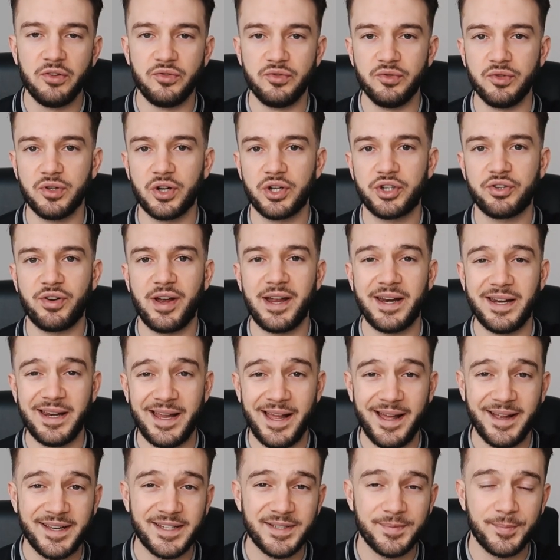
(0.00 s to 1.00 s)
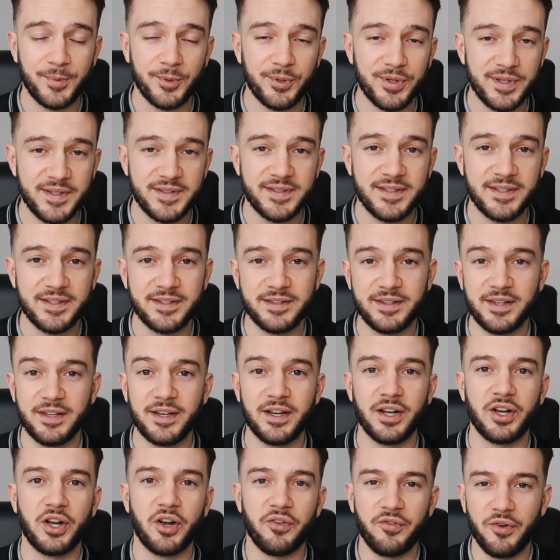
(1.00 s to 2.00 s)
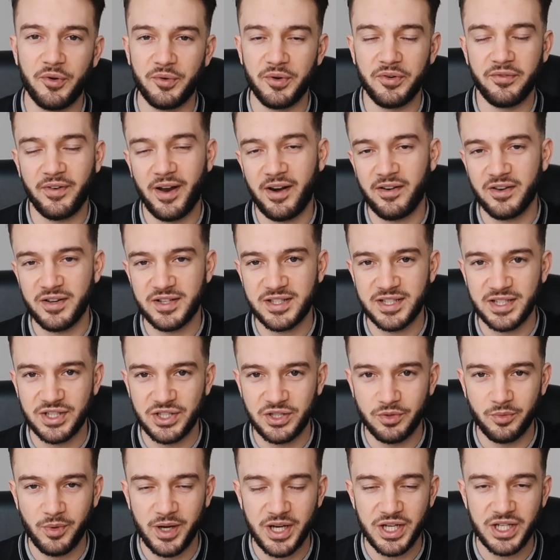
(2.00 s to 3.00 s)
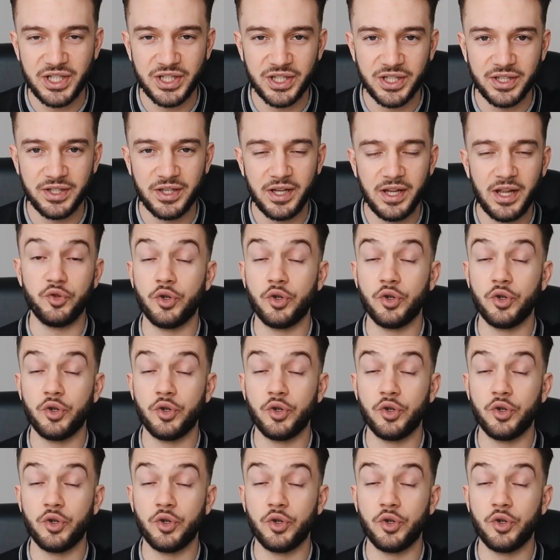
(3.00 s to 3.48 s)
Do not try and exploit the coronavirus situation.